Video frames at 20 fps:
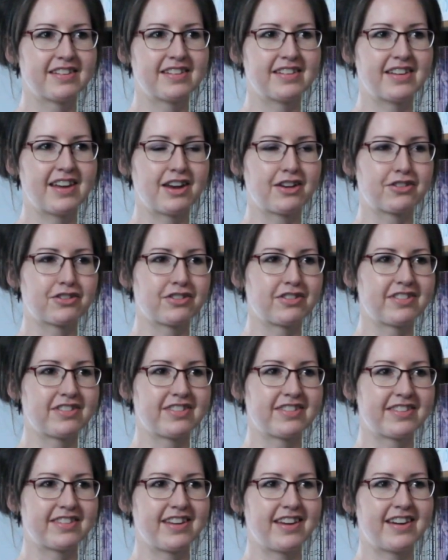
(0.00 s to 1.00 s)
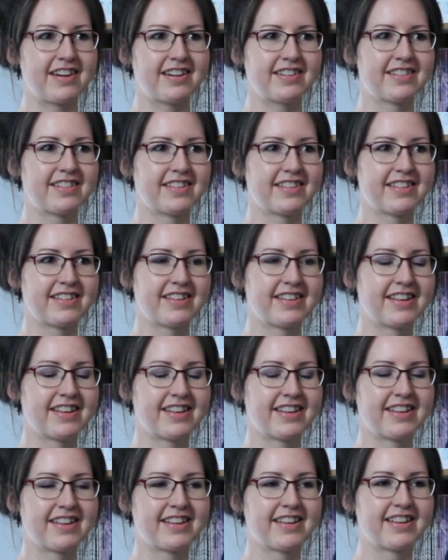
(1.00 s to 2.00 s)
anxious. Yeah. Yeah.
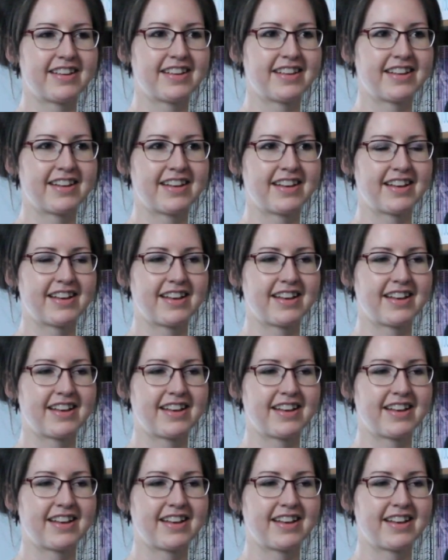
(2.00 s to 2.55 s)
Now,